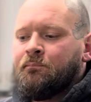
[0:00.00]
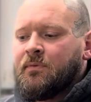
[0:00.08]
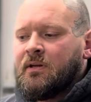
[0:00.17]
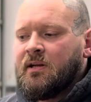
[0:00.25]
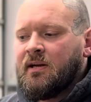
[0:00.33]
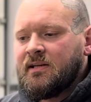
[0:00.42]

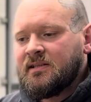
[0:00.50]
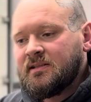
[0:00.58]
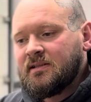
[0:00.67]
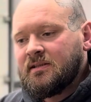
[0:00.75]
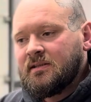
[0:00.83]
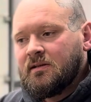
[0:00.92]

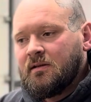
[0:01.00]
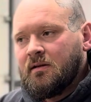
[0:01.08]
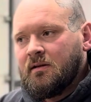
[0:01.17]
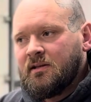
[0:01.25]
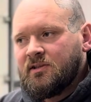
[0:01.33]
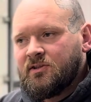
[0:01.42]
Chris,
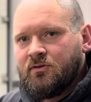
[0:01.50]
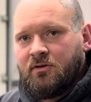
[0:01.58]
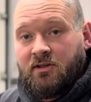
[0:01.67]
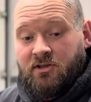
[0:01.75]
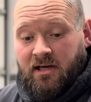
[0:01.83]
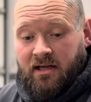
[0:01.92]
that's doing
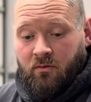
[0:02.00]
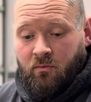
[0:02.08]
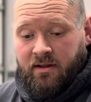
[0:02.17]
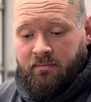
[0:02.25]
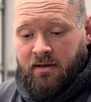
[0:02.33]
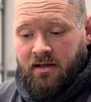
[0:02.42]
the channel
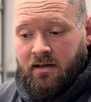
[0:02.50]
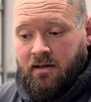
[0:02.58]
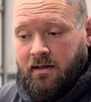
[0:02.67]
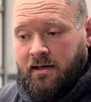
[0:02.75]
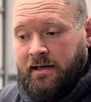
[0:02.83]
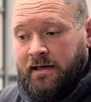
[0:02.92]
with me,
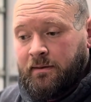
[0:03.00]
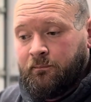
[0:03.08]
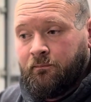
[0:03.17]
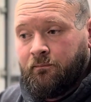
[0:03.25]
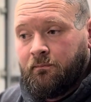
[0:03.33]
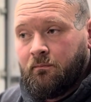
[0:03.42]

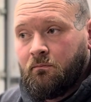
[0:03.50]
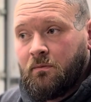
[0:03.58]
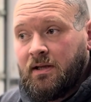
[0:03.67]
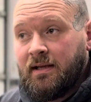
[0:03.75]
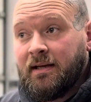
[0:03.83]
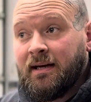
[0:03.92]

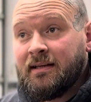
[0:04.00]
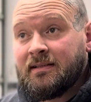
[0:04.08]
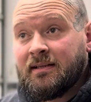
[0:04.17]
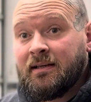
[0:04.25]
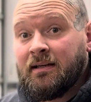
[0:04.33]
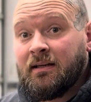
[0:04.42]
he has
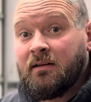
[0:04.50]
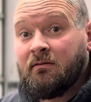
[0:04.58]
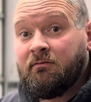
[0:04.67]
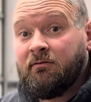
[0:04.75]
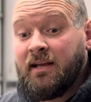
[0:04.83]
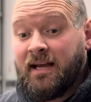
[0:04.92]
a
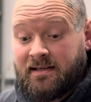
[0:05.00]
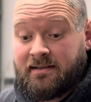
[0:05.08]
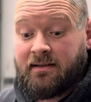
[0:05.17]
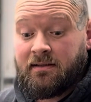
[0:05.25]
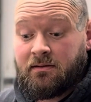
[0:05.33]
Fiesta